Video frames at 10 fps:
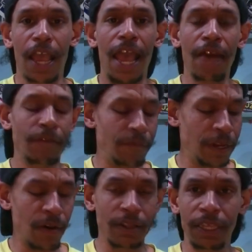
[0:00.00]
I have a
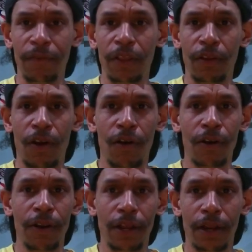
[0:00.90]
video. I'll leave a
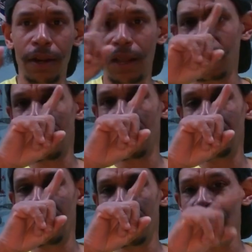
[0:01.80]
card
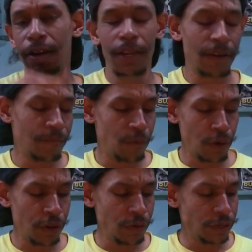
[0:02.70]
up there
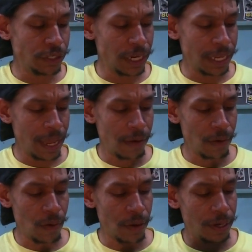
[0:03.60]
for you to check out
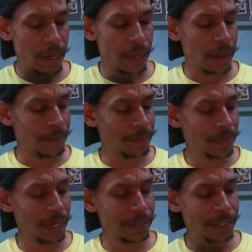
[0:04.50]
on
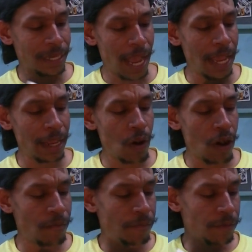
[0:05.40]
tying
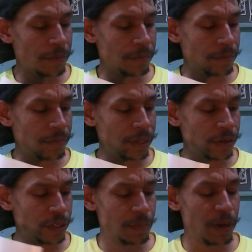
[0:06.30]
off, you
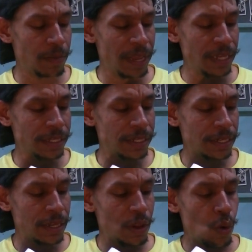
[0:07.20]
know, spinner baits
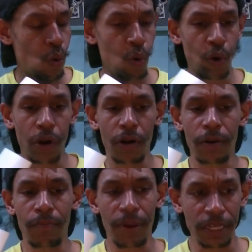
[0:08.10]
or
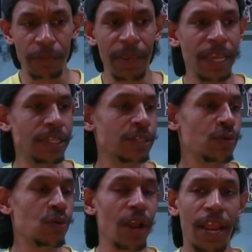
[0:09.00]
buzz baits
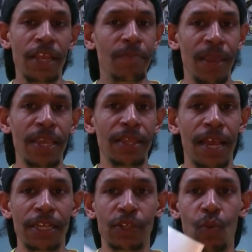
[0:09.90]
or any bait
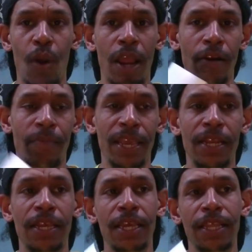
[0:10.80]
that is a wire
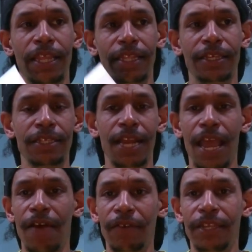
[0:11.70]
bait that doesn't
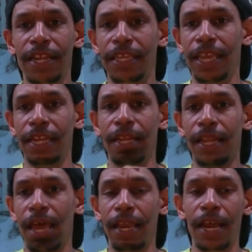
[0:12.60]
have a dedicated
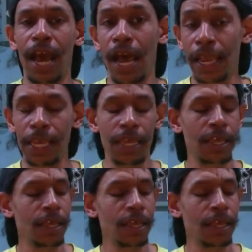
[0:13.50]
line eye.